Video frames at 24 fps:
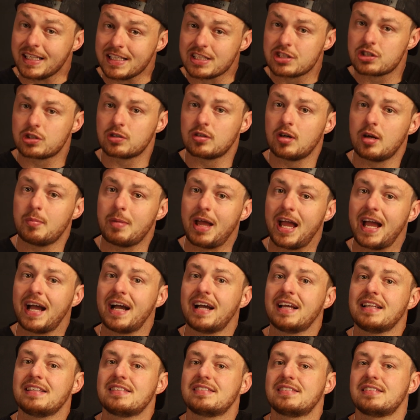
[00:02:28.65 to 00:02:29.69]
and Instagram
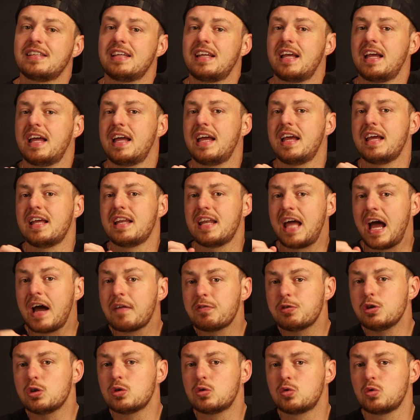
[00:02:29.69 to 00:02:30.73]
ads and
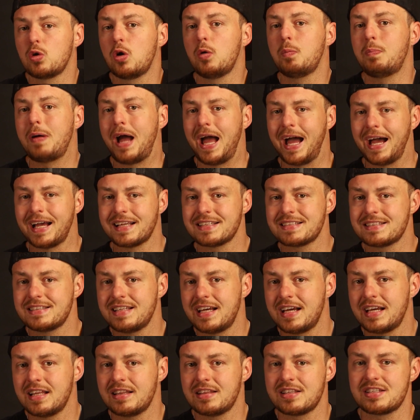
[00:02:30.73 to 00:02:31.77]
after you grow past
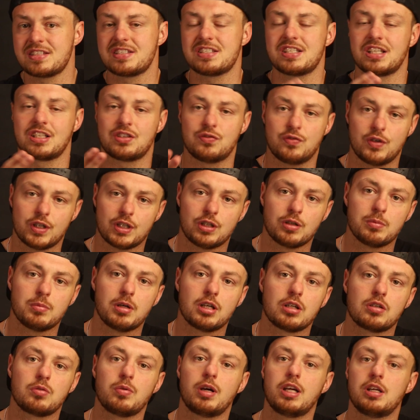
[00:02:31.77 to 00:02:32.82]
that, the six figure
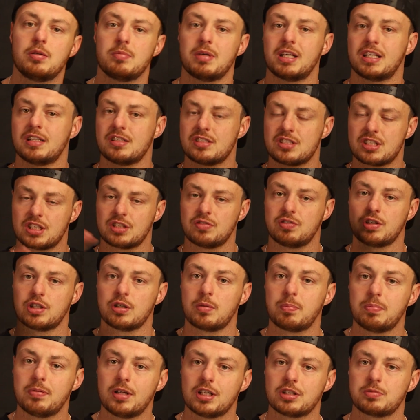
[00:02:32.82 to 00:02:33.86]
mark, right? You're making six
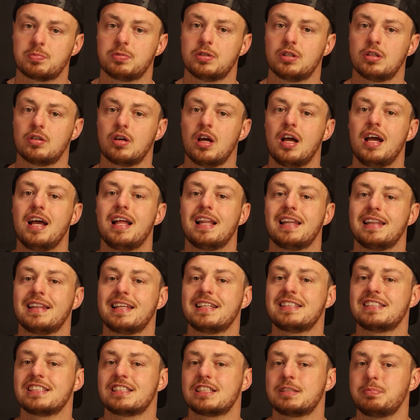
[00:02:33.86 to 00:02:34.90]
figure plus per year.
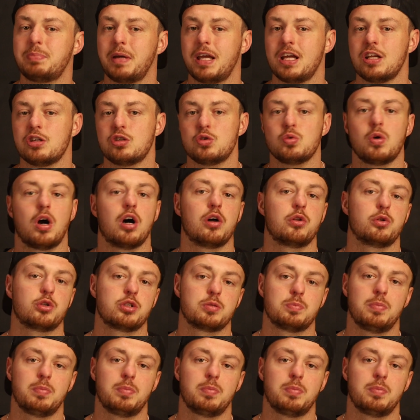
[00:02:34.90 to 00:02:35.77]
Let's expand to other